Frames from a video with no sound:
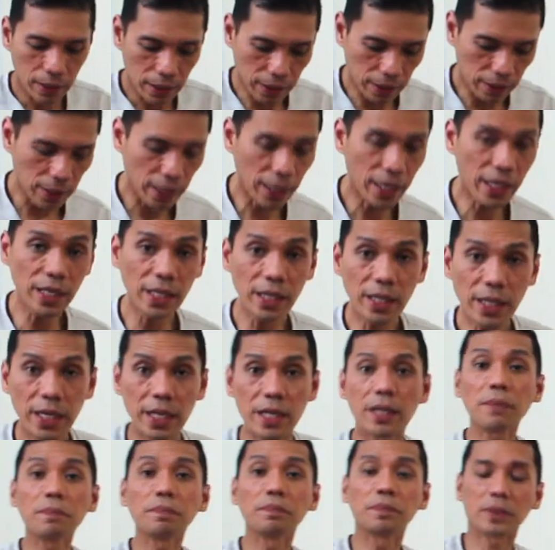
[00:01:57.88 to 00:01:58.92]
Yeah. And
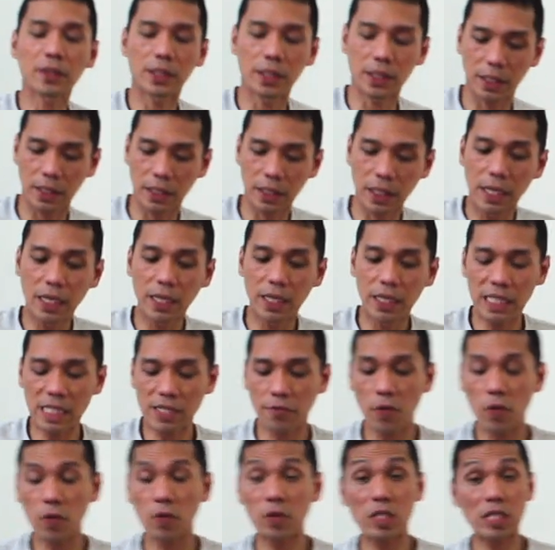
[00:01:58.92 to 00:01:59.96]
here, yeah, let's
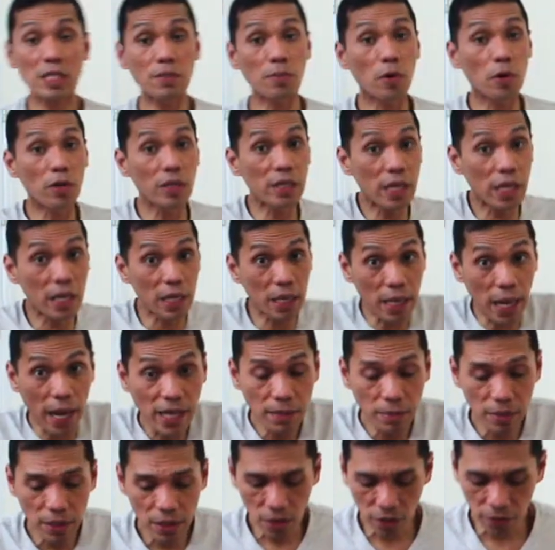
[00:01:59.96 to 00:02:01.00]
focus more on the
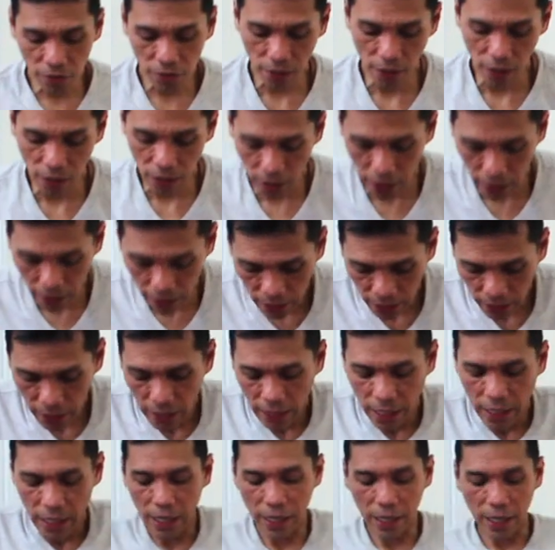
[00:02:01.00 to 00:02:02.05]
alignment of our
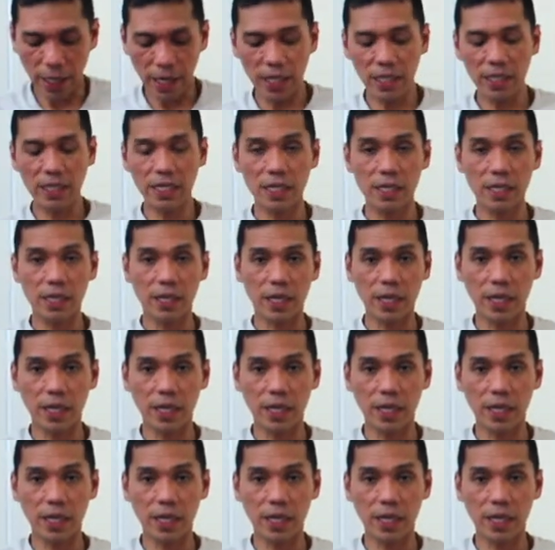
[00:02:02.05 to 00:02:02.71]
legs and our